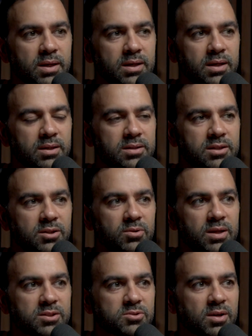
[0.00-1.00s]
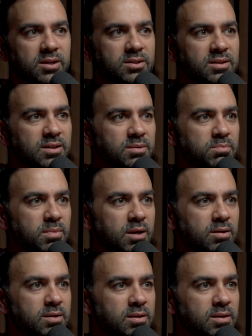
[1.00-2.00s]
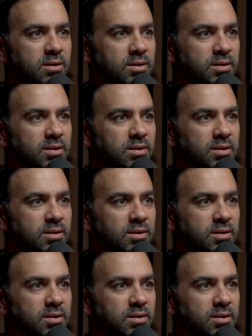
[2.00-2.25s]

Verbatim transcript: I got a degree so I could get married.